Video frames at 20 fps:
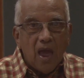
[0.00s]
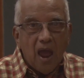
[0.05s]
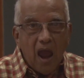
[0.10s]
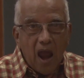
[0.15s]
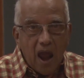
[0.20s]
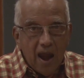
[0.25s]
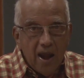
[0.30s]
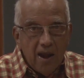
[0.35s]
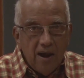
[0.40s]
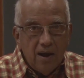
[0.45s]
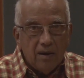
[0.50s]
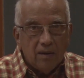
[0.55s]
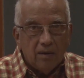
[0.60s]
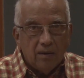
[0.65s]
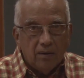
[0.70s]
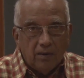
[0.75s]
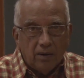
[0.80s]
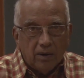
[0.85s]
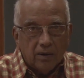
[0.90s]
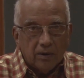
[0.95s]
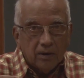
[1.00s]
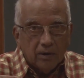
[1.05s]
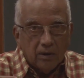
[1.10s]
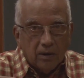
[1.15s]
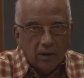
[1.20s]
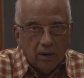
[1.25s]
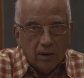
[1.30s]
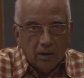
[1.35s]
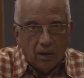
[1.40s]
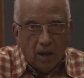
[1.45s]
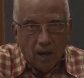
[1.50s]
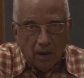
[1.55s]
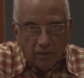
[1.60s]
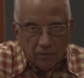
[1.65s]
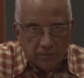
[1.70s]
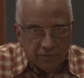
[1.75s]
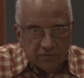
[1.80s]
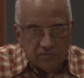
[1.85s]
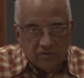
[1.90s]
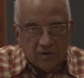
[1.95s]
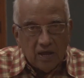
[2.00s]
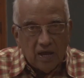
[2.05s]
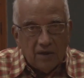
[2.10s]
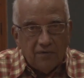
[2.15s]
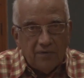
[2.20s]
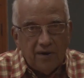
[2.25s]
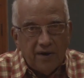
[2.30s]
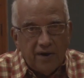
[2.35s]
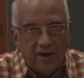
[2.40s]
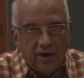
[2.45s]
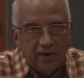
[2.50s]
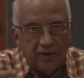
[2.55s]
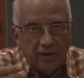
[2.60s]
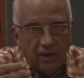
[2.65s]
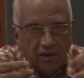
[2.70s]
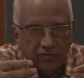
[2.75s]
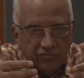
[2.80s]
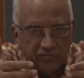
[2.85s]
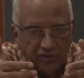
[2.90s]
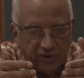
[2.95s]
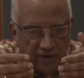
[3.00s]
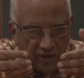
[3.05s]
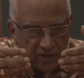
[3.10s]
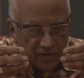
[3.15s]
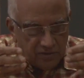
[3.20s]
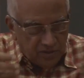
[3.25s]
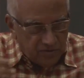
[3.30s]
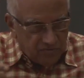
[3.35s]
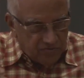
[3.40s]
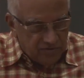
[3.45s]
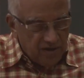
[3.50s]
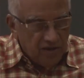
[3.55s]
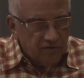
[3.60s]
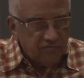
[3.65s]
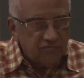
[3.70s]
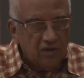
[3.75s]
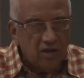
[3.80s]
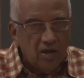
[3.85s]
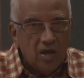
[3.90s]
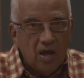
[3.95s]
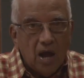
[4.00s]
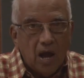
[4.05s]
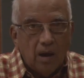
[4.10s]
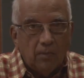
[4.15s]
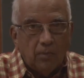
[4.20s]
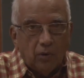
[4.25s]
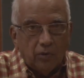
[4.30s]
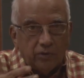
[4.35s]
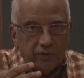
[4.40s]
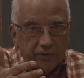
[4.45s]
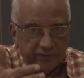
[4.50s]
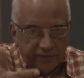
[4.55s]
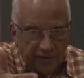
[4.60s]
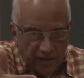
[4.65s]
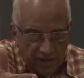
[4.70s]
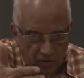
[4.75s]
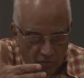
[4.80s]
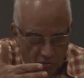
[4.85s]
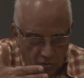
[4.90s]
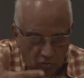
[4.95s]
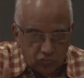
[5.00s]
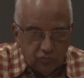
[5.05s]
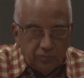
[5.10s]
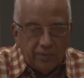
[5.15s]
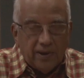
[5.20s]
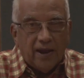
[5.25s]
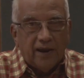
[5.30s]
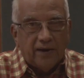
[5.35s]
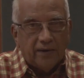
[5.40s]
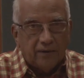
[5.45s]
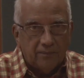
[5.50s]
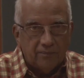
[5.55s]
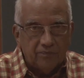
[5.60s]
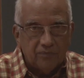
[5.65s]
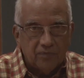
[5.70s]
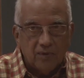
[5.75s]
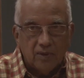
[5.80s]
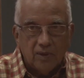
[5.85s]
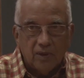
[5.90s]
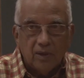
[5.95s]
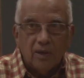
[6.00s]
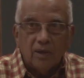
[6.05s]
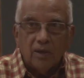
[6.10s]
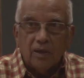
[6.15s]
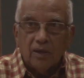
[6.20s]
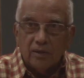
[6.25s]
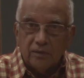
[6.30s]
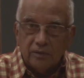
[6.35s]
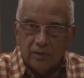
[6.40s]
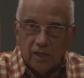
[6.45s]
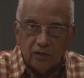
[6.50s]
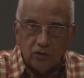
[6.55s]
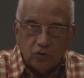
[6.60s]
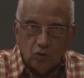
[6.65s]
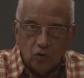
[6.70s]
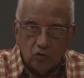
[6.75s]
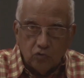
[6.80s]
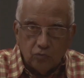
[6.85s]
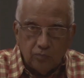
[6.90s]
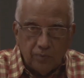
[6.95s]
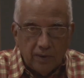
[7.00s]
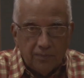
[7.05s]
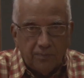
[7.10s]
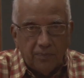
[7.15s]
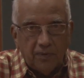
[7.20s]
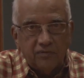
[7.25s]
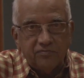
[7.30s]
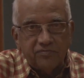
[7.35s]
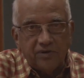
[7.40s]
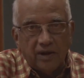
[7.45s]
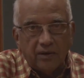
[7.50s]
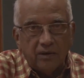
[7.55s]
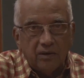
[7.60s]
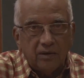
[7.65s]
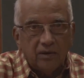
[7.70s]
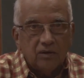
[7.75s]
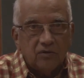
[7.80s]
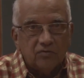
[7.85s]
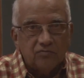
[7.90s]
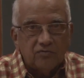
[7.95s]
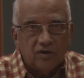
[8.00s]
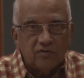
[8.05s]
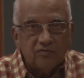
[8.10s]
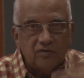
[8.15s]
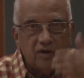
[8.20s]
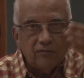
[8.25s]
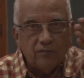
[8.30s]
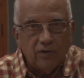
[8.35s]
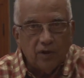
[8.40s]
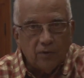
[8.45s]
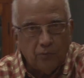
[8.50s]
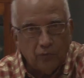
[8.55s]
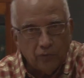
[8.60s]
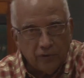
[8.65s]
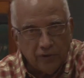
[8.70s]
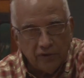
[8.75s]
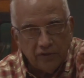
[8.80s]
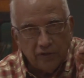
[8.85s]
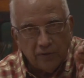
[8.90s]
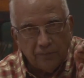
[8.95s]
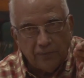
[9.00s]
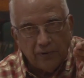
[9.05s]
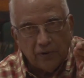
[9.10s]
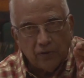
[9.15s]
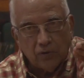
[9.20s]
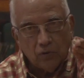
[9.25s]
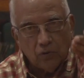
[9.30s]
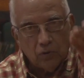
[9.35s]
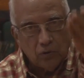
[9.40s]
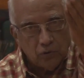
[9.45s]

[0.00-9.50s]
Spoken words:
And Mr. K.V. and they are sitting in the chairs about 10 rows behind. Then those people said, Sir, we are putting the petrol.